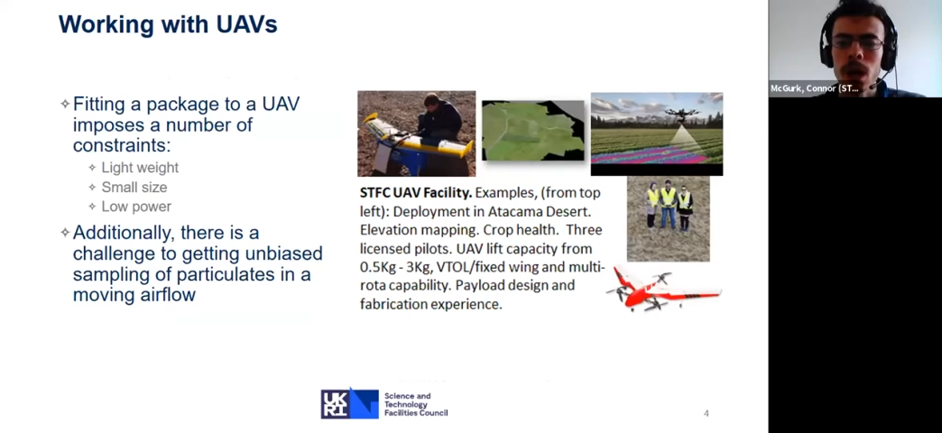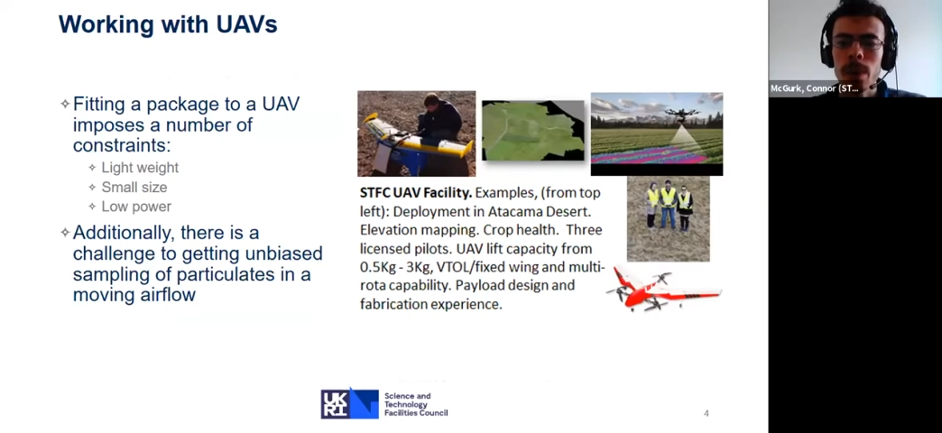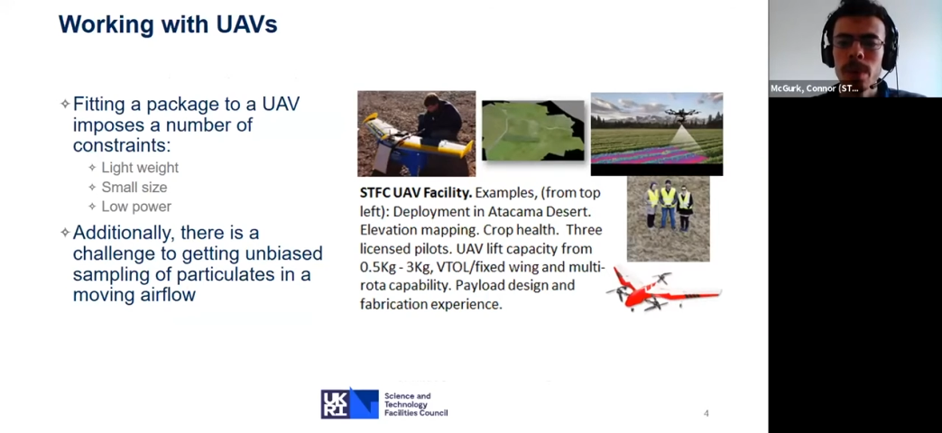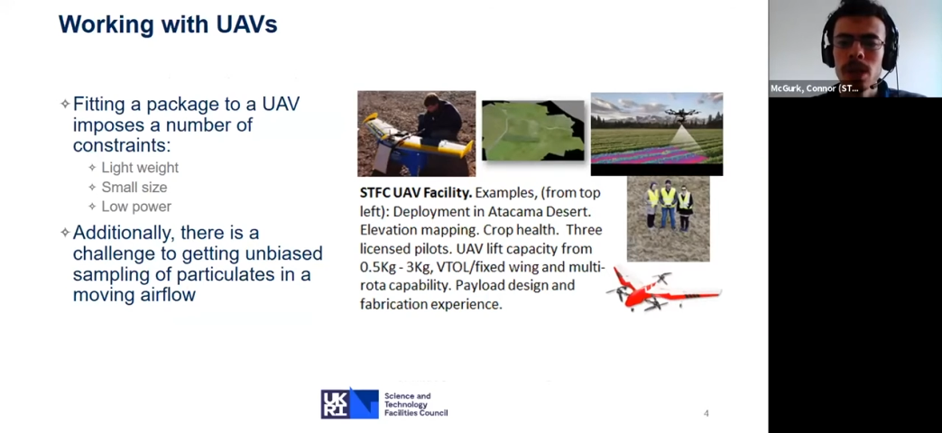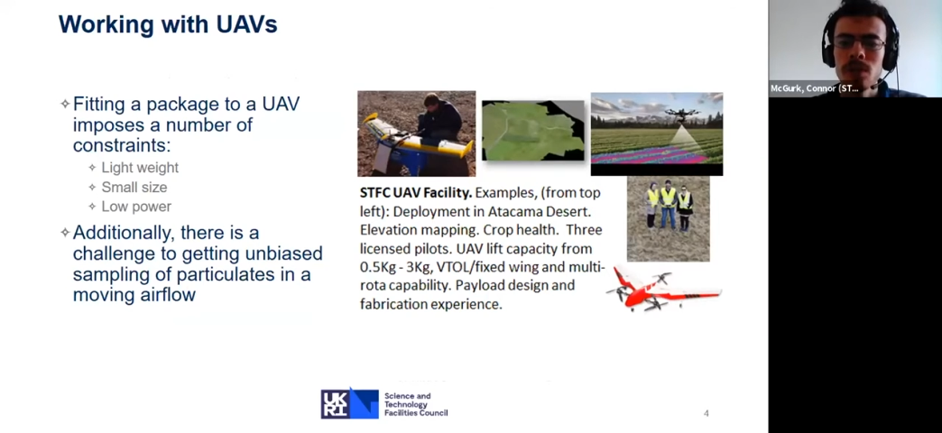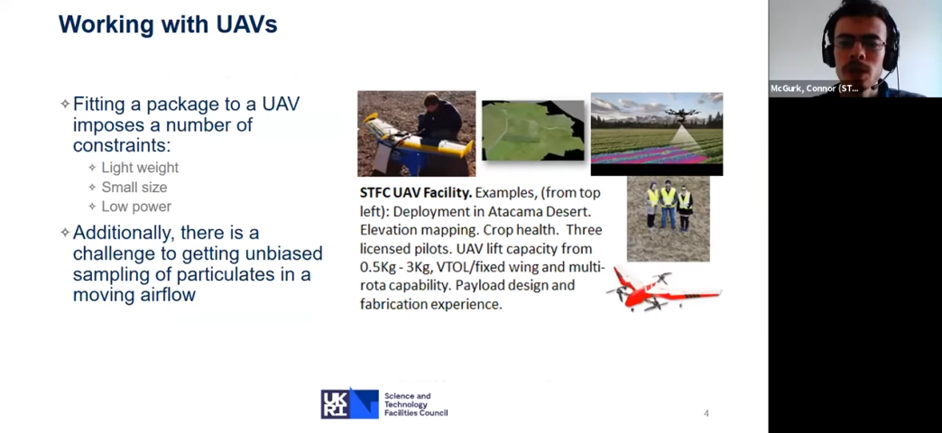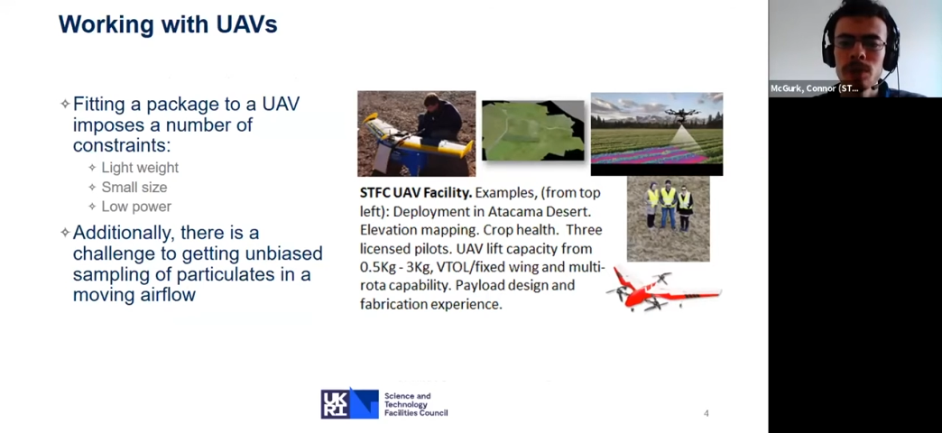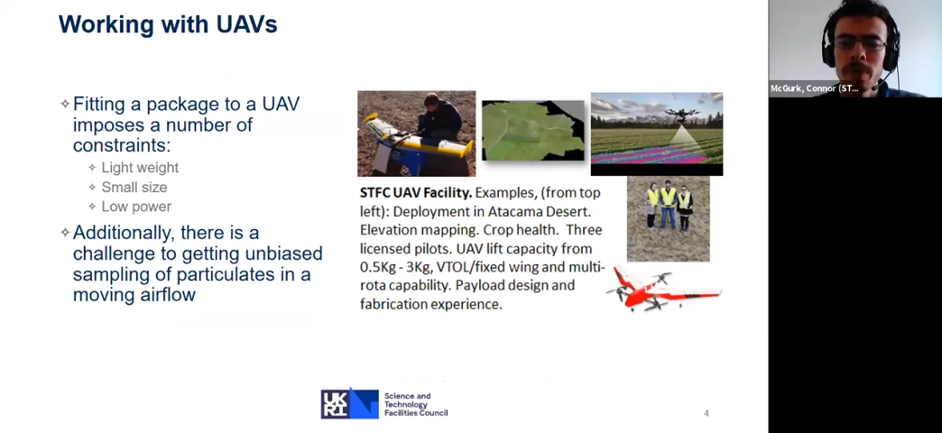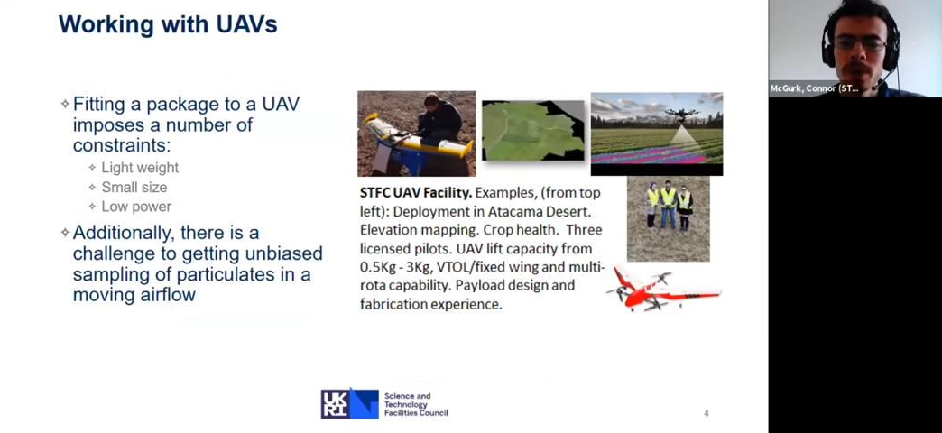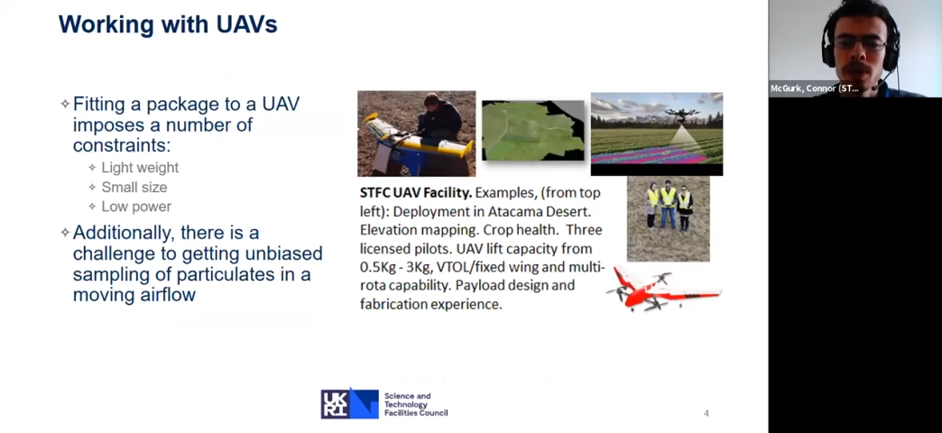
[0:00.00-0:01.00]
a bit of
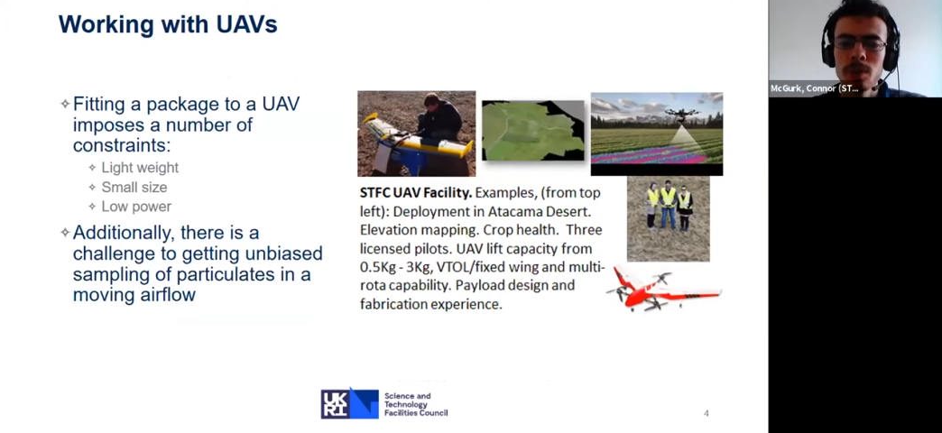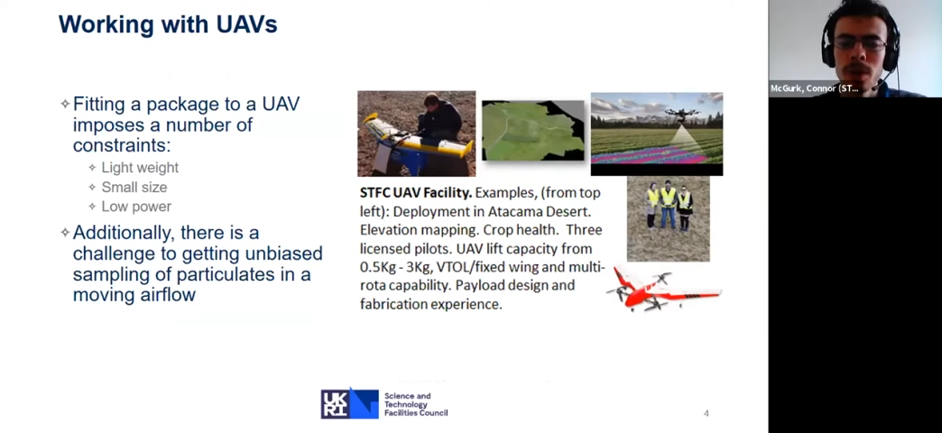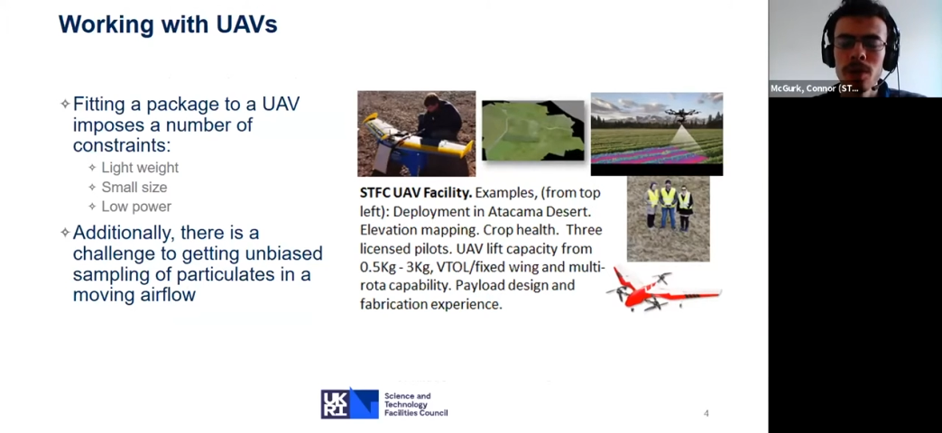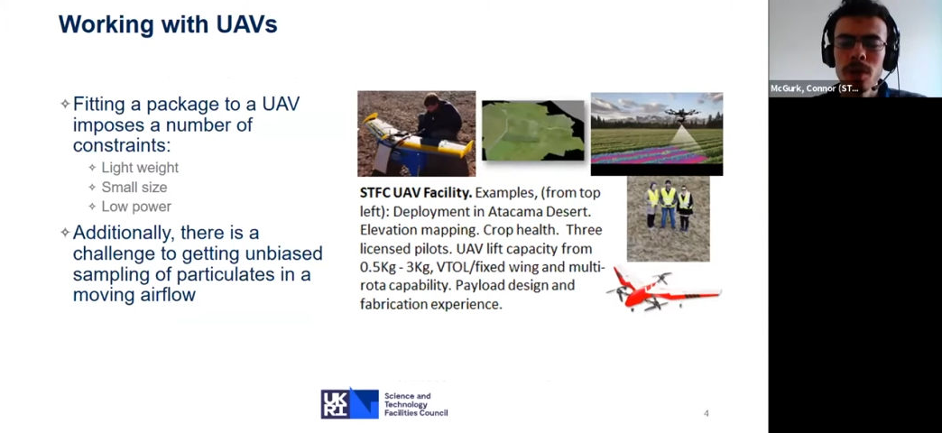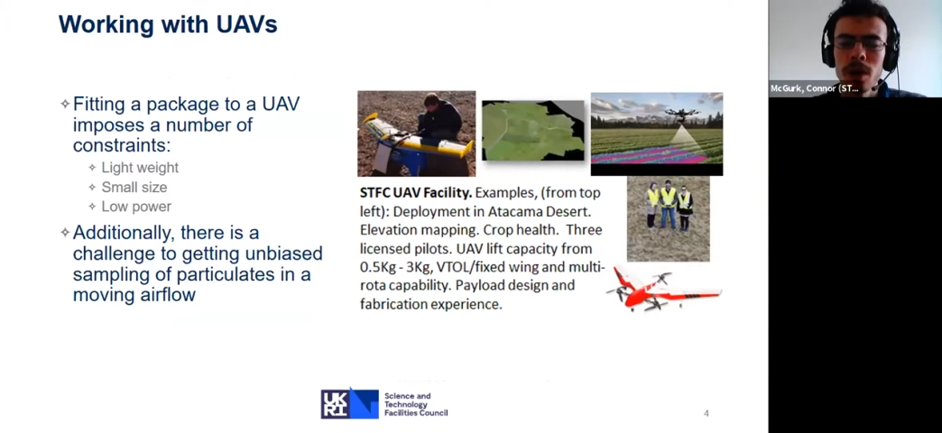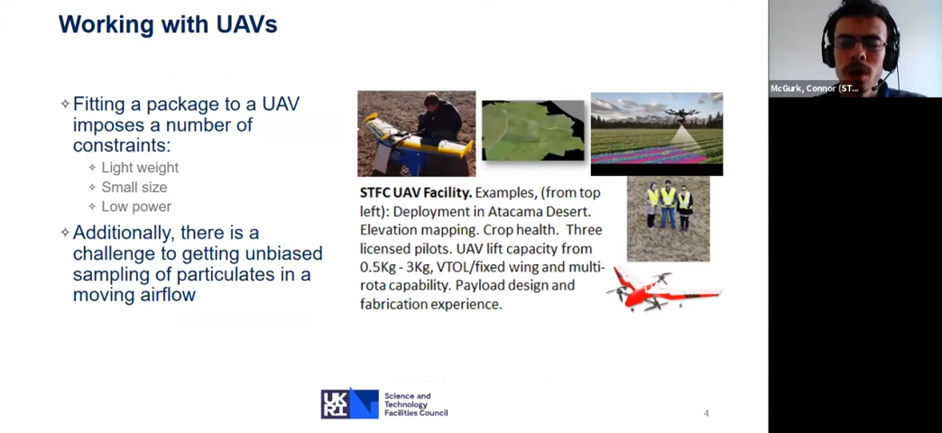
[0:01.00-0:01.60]
experience with